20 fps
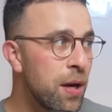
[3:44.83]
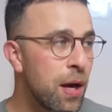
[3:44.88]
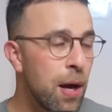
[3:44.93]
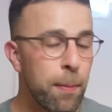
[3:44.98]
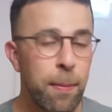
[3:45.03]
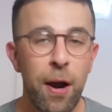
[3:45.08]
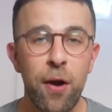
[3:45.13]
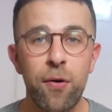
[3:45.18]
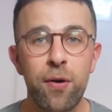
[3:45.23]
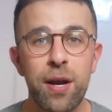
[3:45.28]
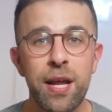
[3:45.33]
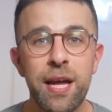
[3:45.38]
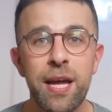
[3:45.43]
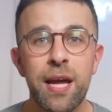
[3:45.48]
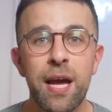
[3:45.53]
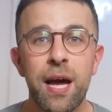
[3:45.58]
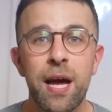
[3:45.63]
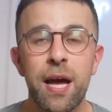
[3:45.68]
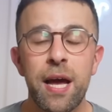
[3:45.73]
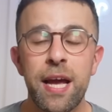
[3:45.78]

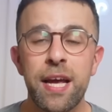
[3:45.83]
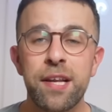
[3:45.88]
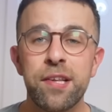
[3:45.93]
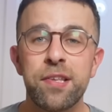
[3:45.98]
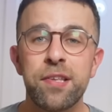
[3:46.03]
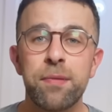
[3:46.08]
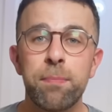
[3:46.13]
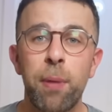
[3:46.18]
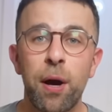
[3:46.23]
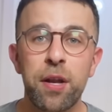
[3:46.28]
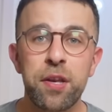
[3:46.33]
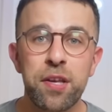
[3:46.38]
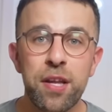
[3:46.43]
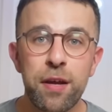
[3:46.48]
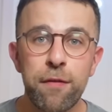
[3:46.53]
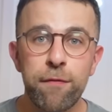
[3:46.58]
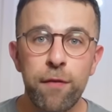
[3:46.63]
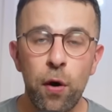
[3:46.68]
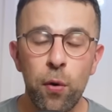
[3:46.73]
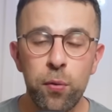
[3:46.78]
apparently it's by
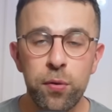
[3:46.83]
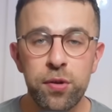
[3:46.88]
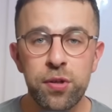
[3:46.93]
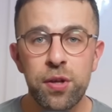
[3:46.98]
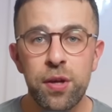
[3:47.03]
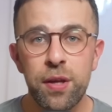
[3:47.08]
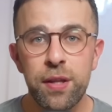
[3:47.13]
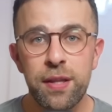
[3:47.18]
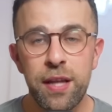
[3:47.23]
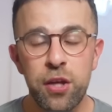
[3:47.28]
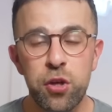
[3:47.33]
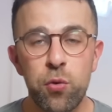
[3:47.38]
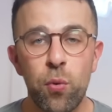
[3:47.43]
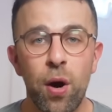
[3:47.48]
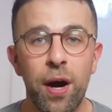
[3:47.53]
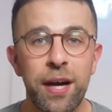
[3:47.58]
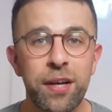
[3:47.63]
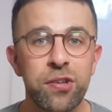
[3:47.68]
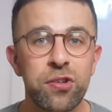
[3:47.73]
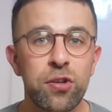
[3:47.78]
default that you
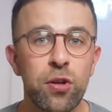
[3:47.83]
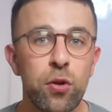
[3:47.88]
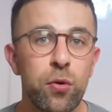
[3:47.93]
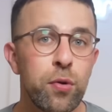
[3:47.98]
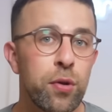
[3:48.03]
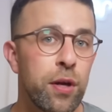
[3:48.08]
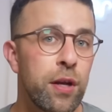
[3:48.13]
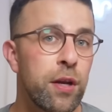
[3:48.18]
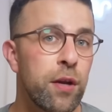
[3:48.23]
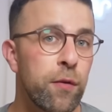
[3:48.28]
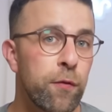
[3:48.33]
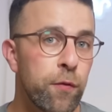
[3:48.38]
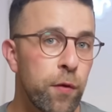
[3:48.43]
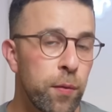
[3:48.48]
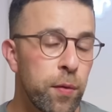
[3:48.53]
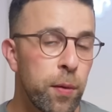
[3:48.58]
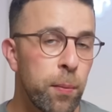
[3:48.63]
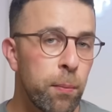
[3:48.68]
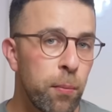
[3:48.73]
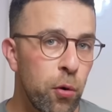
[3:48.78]
are excluded
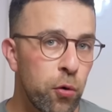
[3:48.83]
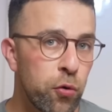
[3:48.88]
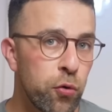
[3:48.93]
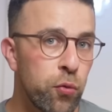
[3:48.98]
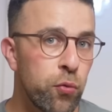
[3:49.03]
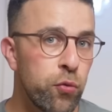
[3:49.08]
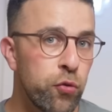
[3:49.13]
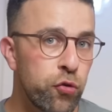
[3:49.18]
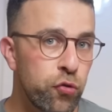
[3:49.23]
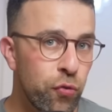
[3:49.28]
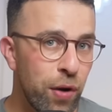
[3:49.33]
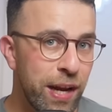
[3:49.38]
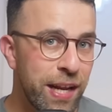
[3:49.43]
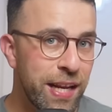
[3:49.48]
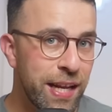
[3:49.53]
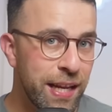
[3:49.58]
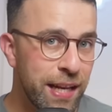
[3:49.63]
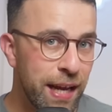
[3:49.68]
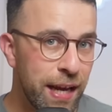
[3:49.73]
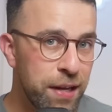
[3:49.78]
from the model
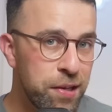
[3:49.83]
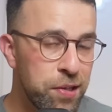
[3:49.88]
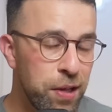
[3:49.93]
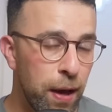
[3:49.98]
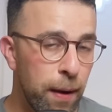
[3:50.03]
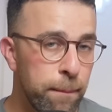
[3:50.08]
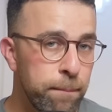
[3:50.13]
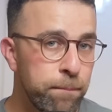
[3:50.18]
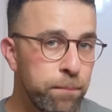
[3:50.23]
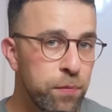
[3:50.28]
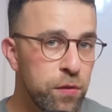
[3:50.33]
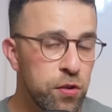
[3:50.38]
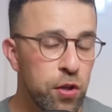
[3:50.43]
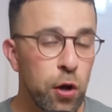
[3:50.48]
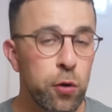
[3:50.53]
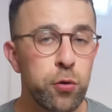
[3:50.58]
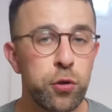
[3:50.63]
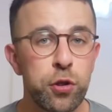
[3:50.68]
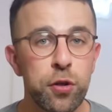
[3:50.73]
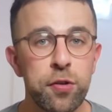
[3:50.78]
training data.
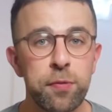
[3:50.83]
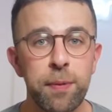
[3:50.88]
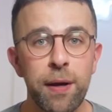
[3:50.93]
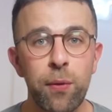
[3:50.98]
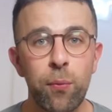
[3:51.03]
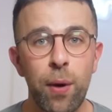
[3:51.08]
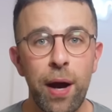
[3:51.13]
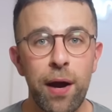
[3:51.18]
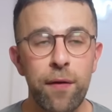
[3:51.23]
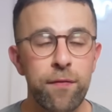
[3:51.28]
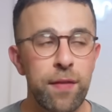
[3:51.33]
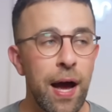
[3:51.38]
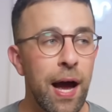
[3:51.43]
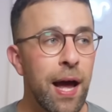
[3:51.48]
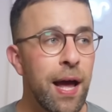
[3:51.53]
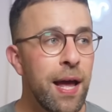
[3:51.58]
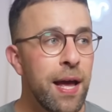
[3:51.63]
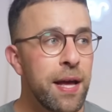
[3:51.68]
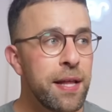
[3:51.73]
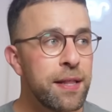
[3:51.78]
So just be aware of
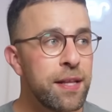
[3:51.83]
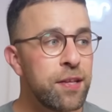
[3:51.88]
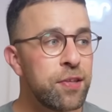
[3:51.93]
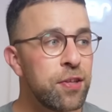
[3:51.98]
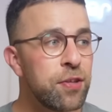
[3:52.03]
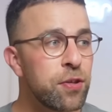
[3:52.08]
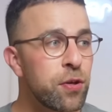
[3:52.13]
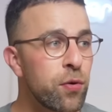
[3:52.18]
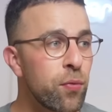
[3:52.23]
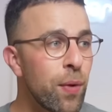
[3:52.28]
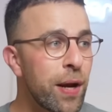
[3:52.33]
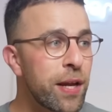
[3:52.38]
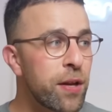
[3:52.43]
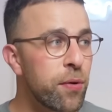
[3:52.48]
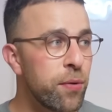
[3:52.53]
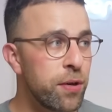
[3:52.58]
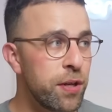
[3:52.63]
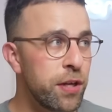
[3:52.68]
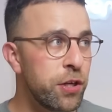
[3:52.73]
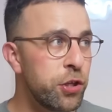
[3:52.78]
that. This is a great
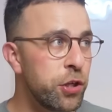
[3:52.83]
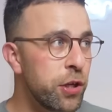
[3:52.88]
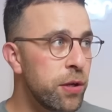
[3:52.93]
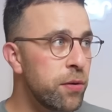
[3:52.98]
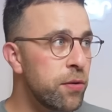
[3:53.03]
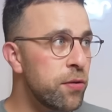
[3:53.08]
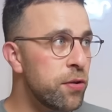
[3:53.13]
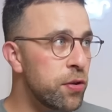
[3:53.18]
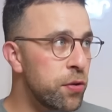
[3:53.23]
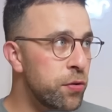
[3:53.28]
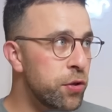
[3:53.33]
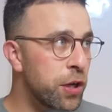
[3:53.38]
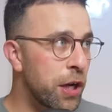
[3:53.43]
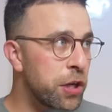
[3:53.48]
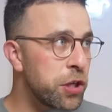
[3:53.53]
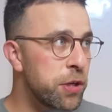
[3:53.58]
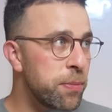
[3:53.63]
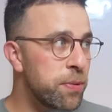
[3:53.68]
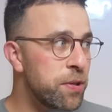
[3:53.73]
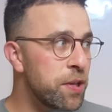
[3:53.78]
new addition to
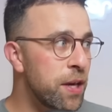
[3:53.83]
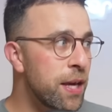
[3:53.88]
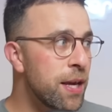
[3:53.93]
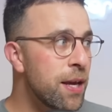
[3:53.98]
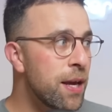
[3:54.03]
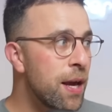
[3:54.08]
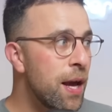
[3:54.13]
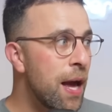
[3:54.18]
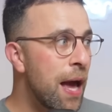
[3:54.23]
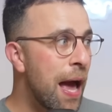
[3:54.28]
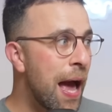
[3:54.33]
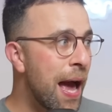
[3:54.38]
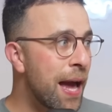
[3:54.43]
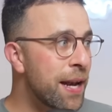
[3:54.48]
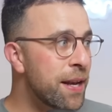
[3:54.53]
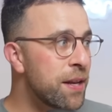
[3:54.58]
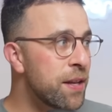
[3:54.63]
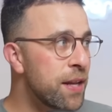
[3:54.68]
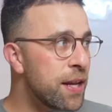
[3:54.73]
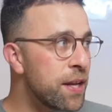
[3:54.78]
ChatGPT,
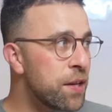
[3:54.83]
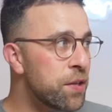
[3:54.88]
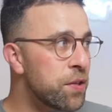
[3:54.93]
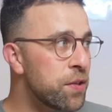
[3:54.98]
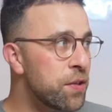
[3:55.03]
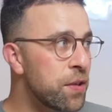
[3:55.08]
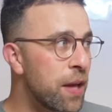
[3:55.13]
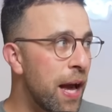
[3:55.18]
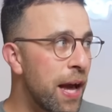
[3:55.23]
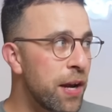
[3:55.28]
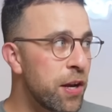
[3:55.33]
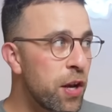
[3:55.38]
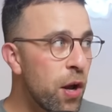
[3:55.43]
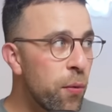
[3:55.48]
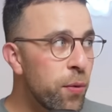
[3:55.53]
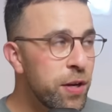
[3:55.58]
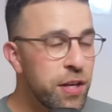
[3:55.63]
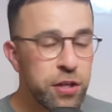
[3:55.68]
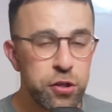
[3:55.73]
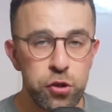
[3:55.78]
and it's at
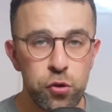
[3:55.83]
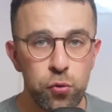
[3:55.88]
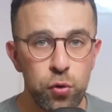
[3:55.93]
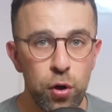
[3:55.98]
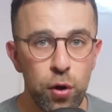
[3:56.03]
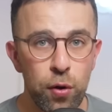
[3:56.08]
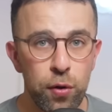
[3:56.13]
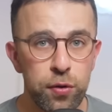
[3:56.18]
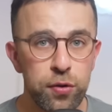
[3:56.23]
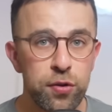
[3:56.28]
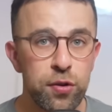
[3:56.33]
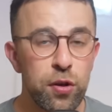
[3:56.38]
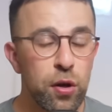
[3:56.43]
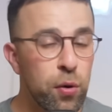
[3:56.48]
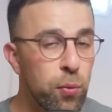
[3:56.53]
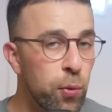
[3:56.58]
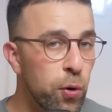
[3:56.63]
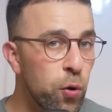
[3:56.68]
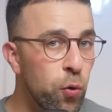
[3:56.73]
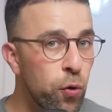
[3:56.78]
no additional cost. You
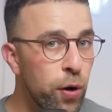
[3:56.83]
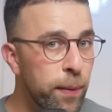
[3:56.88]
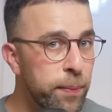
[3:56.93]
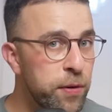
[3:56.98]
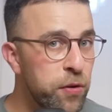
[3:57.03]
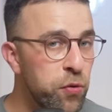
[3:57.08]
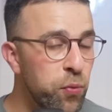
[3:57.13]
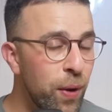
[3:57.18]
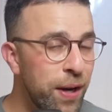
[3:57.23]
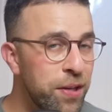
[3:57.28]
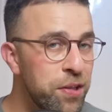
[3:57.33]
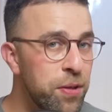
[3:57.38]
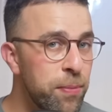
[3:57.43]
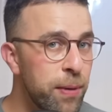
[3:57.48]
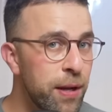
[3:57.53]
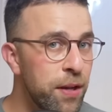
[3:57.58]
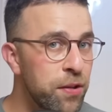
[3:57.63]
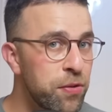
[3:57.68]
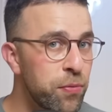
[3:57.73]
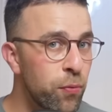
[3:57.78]
can record up to 20
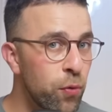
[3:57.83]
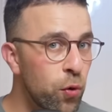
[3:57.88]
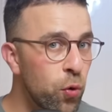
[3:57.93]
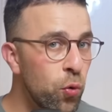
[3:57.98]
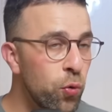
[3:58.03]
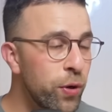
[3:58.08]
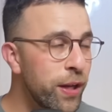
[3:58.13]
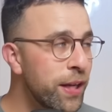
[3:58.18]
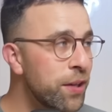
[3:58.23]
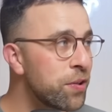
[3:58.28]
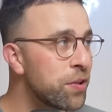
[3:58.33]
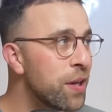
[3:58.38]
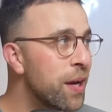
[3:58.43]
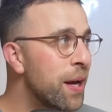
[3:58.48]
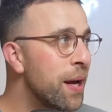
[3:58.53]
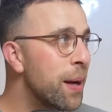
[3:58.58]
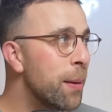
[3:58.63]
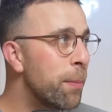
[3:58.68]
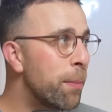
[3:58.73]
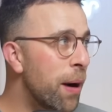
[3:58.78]
minutes of recordings,
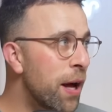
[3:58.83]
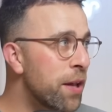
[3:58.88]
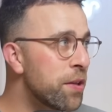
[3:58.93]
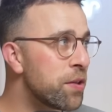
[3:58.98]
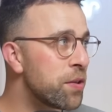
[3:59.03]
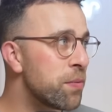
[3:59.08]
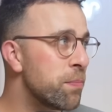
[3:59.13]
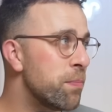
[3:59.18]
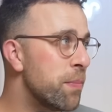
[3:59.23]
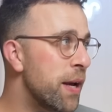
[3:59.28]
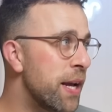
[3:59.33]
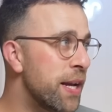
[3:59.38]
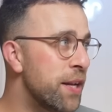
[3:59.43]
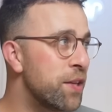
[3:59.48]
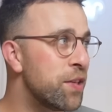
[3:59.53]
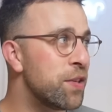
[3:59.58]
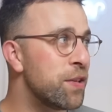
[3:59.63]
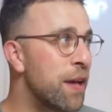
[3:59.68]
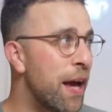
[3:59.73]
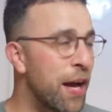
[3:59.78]
but
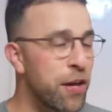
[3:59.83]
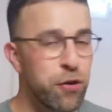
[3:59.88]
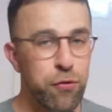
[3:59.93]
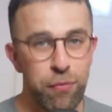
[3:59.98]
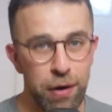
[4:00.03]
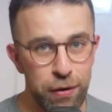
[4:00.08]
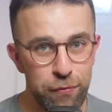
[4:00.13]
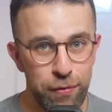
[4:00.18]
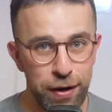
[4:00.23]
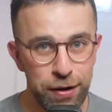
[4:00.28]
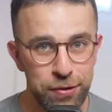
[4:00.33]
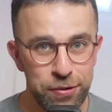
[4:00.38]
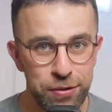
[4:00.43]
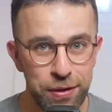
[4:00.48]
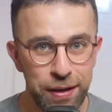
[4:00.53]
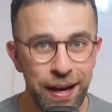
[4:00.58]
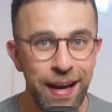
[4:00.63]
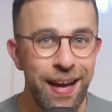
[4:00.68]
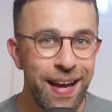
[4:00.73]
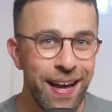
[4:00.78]
it's at your own risk,